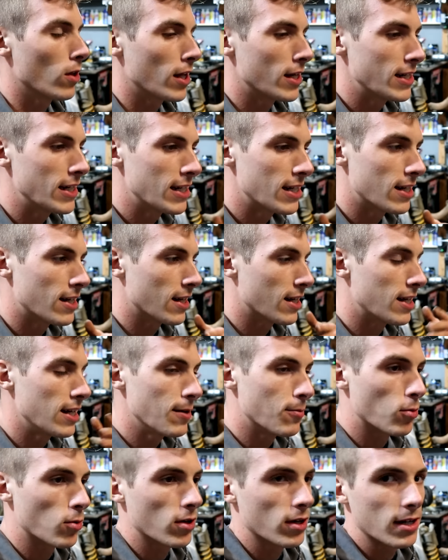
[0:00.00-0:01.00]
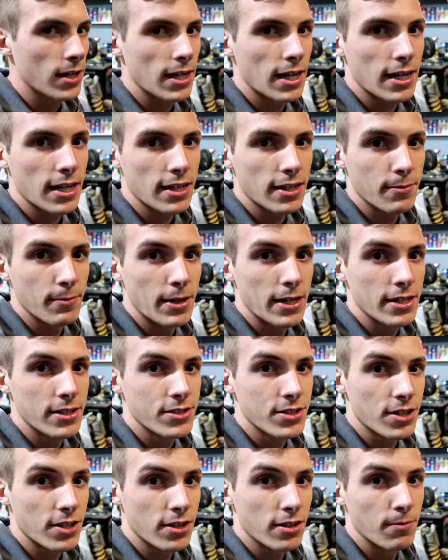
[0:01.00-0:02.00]
Well, I needed to keep working on it to make
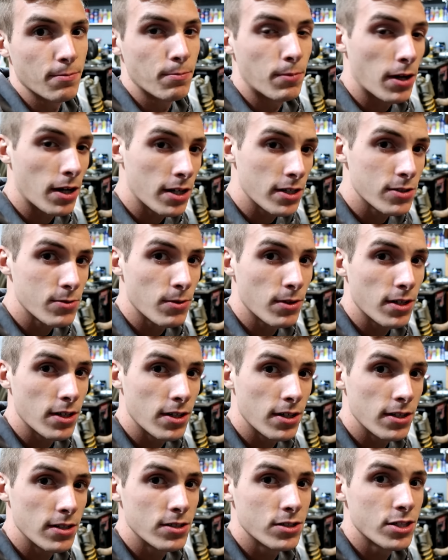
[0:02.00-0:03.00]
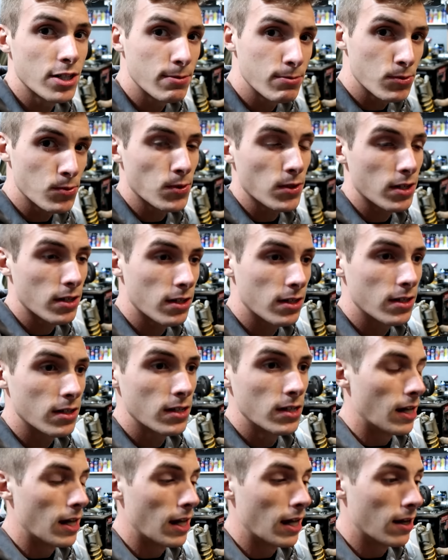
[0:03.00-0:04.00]
sure buckets were good, shims were good,